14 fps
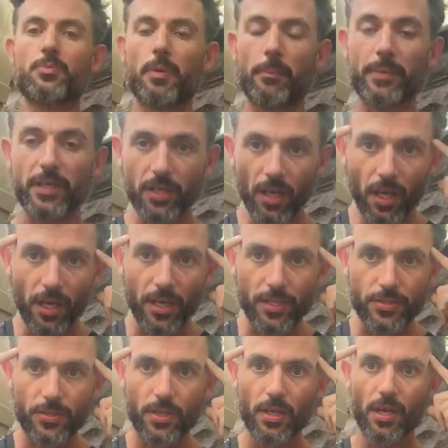But
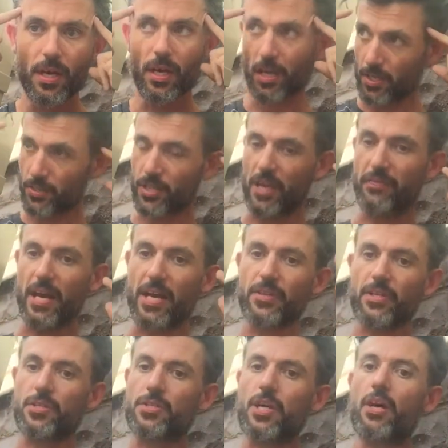because they've had
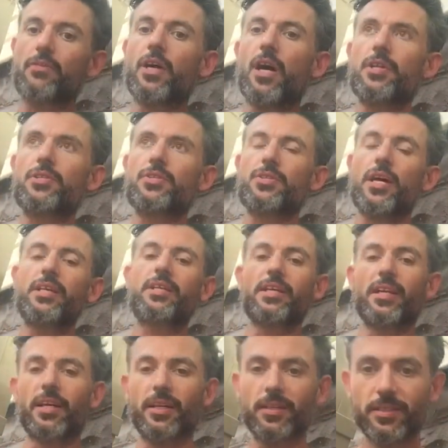this self-conscious
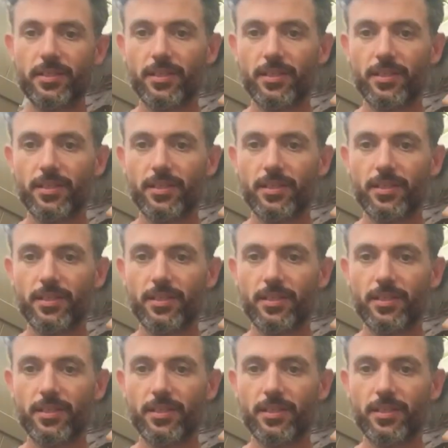idea